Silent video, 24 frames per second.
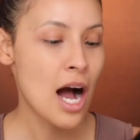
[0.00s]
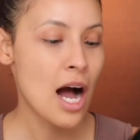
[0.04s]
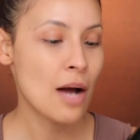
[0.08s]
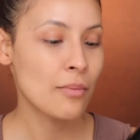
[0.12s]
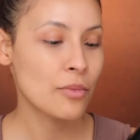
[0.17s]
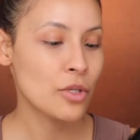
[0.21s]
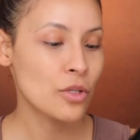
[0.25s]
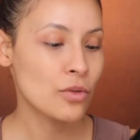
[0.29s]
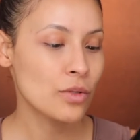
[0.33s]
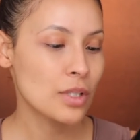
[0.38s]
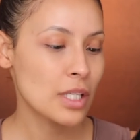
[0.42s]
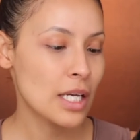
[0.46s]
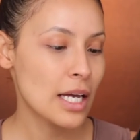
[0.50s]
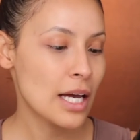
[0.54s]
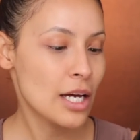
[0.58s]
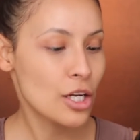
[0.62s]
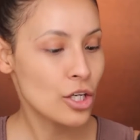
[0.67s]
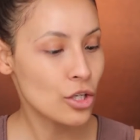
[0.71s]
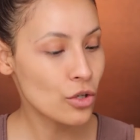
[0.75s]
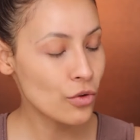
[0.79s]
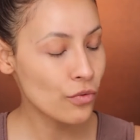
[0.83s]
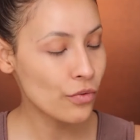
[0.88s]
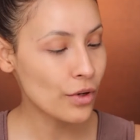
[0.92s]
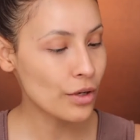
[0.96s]
I'm using a
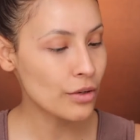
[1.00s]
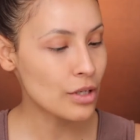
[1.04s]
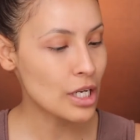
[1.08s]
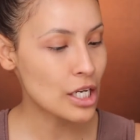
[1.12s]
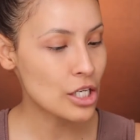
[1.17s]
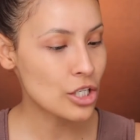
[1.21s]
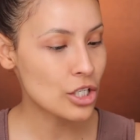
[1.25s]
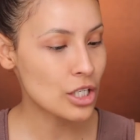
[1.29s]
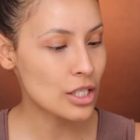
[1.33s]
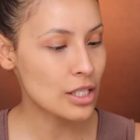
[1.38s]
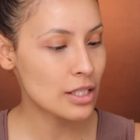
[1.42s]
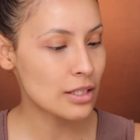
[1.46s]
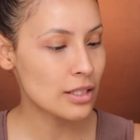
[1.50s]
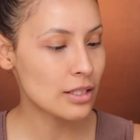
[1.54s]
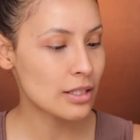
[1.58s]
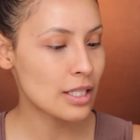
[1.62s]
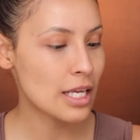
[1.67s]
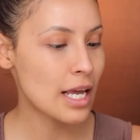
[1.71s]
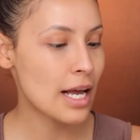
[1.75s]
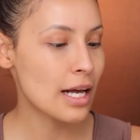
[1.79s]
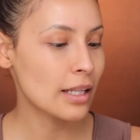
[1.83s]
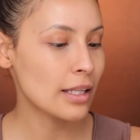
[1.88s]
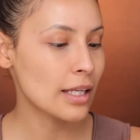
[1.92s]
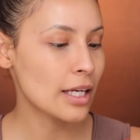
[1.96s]
new foundation. This is
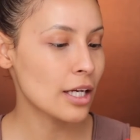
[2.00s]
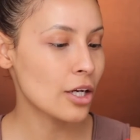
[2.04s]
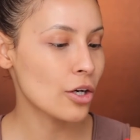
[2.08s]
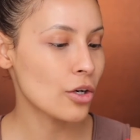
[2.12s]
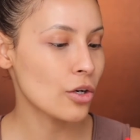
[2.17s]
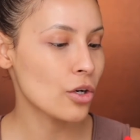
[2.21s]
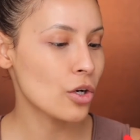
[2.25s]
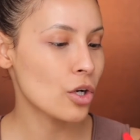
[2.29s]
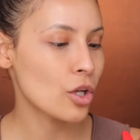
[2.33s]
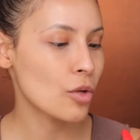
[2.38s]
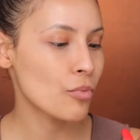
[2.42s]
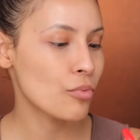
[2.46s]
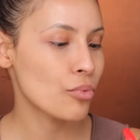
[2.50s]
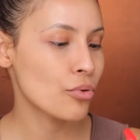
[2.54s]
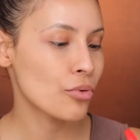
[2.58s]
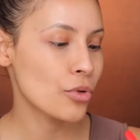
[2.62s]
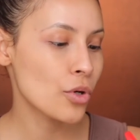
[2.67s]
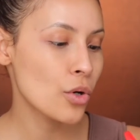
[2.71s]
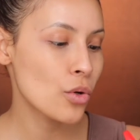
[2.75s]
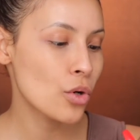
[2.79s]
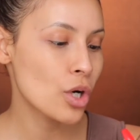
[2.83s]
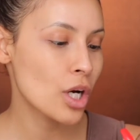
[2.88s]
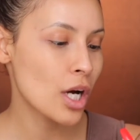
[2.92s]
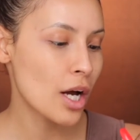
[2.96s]
the LA Girl
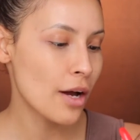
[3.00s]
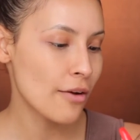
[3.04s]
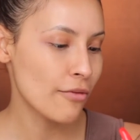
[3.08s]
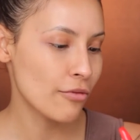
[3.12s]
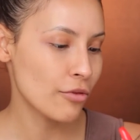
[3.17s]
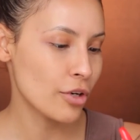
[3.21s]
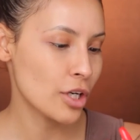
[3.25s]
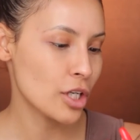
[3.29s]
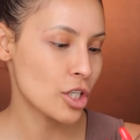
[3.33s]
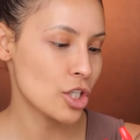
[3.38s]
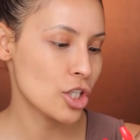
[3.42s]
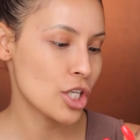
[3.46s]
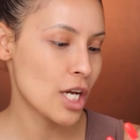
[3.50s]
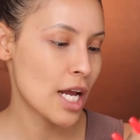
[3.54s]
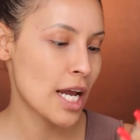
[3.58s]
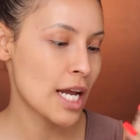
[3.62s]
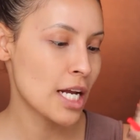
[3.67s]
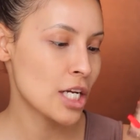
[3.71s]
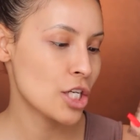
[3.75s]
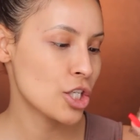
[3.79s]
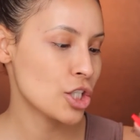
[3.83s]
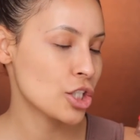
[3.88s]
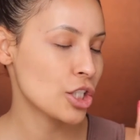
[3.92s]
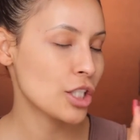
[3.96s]
Pro Coverage
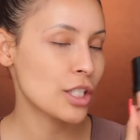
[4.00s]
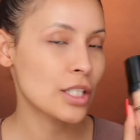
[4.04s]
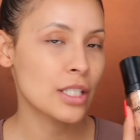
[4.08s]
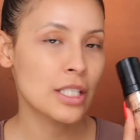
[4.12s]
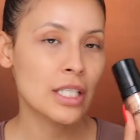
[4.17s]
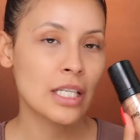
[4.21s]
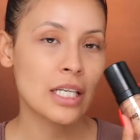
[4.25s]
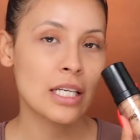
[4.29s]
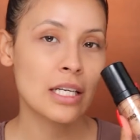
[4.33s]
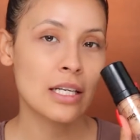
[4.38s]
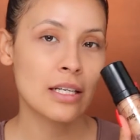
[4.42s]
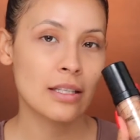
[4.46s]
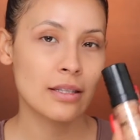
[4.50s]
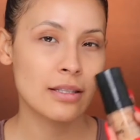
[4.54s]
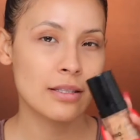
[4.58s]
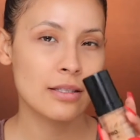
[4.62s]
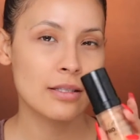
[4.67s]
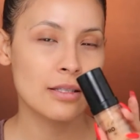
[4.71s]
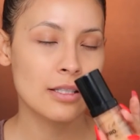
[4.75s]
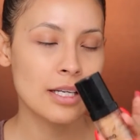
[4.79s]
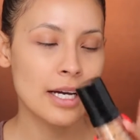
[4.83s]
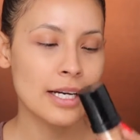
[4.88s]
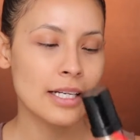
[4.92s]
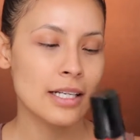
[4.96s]
HD. This
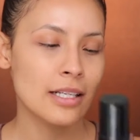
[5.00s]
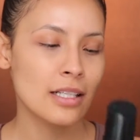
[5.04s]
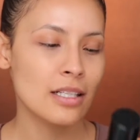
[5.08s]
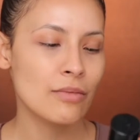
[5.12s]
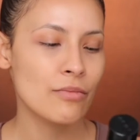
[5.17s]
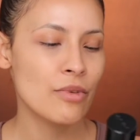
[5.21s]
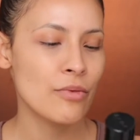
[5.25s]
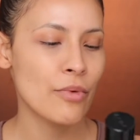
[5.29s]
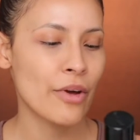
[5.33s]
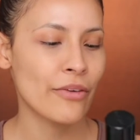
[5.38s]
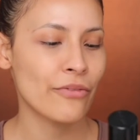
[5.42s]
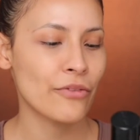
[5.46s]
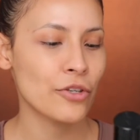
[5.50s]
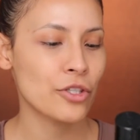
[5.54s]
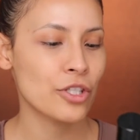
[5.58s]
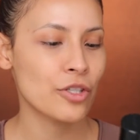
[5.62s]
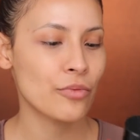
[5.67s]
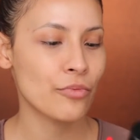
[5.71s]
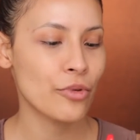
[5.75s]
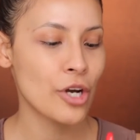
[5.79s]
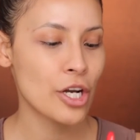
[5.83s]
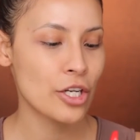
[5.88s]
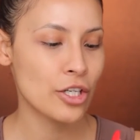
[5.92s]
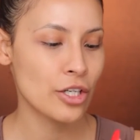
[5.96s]
is kind of going to be my first
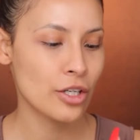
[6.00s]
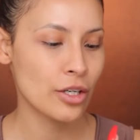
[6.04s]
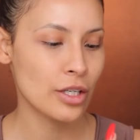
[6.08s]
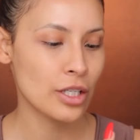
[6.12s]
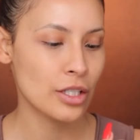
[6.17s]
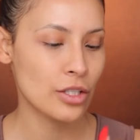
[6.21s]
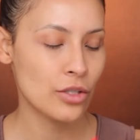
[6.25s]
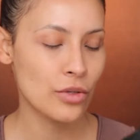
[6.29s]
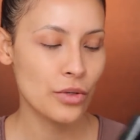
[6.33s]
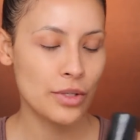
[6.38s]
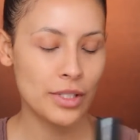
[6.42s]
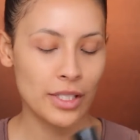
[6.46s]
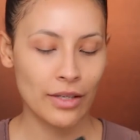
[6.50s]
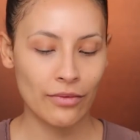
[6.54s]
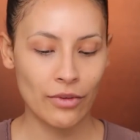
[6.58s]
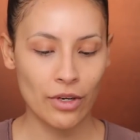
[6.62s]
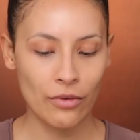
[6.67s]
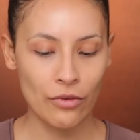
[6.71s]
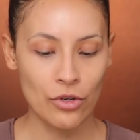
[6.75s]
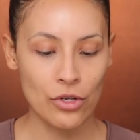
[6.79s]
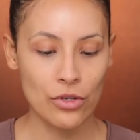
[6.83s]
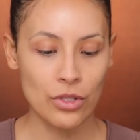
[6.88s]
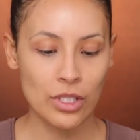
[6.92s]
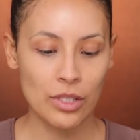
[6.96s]
impression on it too, because I've
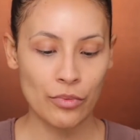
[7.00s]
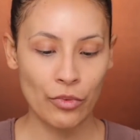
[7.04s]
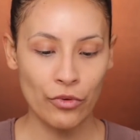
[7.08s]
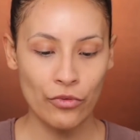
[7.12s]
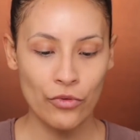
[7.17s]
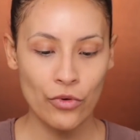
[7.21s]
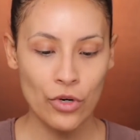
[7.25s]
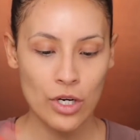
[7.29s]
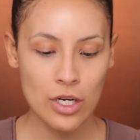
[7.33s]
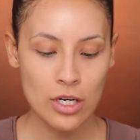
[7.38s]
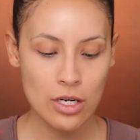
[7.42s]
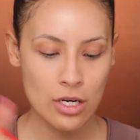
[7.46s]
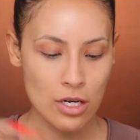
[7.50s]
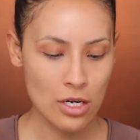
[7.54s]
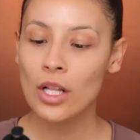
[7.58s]
never used it before.